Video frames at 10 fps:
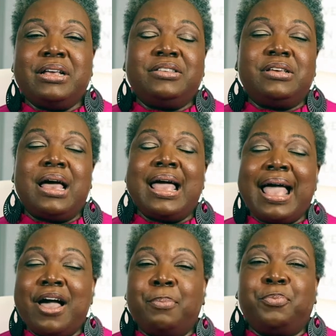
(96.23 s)
to
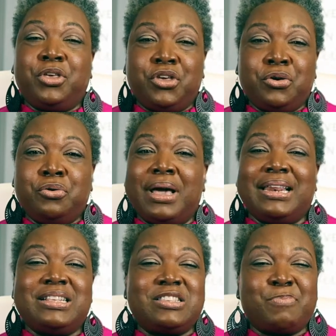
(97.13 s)
help you and
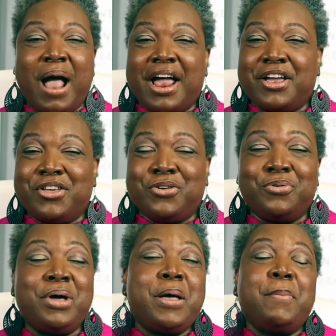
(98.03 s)
inspire you